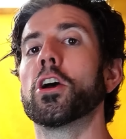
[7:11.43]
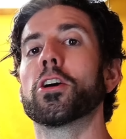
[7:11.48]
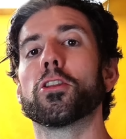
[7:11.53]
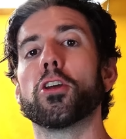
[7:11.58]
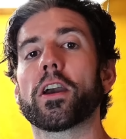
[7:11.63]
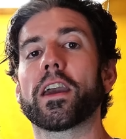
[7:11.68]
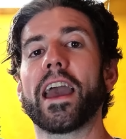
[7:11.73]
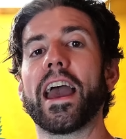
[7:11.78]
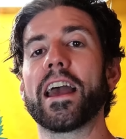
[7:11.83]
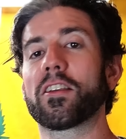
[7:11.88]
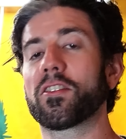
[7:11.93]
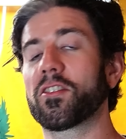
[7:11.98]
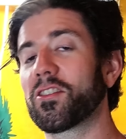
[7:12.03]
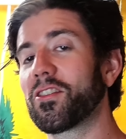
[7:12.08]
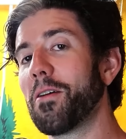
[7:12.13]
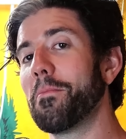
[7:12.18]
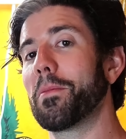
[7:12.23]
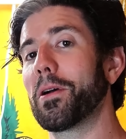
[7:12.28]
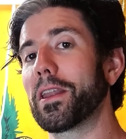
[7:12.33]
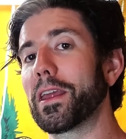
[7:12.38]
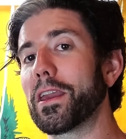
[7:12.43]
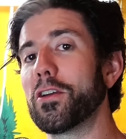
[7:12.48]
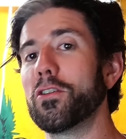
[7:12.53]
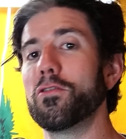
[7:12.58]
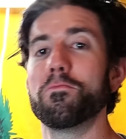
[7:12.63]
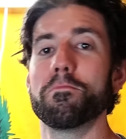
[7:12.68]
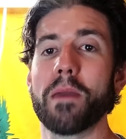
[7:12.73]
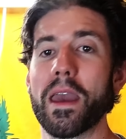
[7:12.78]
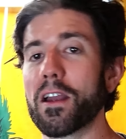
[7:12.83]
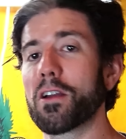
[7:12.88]
Look, as somebody
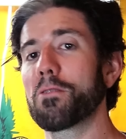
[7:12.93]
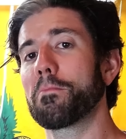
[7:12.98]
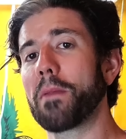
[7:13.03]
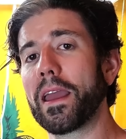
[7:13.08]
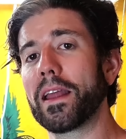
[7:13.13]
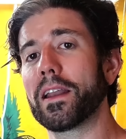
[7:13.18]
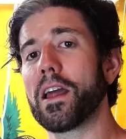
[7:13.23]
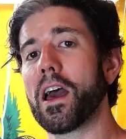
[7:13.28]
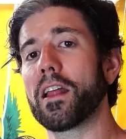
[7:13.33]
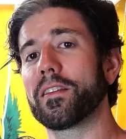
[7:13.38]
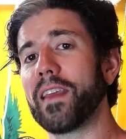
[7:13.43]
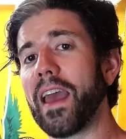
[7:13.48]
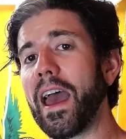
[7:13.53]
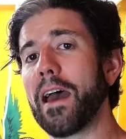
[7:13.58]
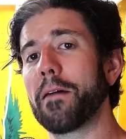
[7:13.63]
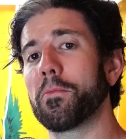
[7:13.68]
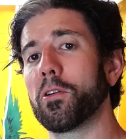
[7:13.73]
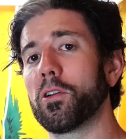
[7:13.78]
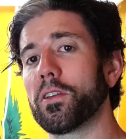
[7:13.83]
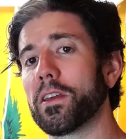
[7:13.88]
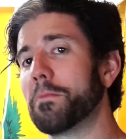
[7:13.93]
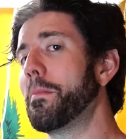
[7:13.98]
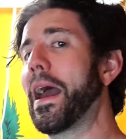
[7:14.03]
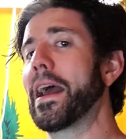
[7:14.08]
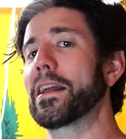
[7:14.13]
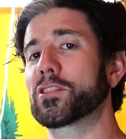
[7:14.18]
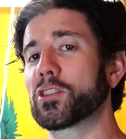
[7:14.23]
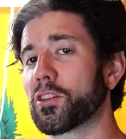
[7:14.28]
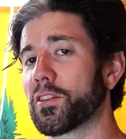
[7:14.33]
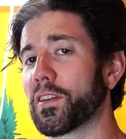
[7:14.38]
who may or may not dabble in
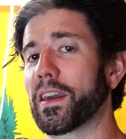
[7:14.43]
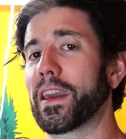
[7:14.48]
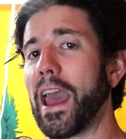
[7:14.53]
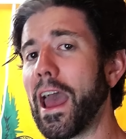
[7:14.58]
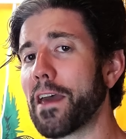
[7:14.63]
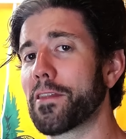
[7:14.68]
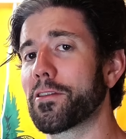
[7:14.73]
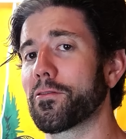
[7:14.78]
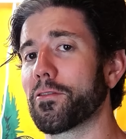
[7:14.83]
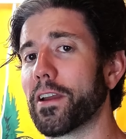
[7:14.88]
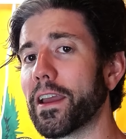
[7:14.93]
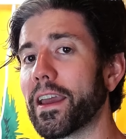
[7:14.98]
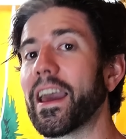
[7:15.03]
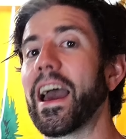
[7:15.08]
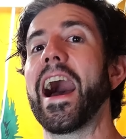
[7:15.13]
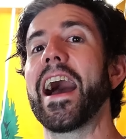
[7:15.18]
Magic the Gathering,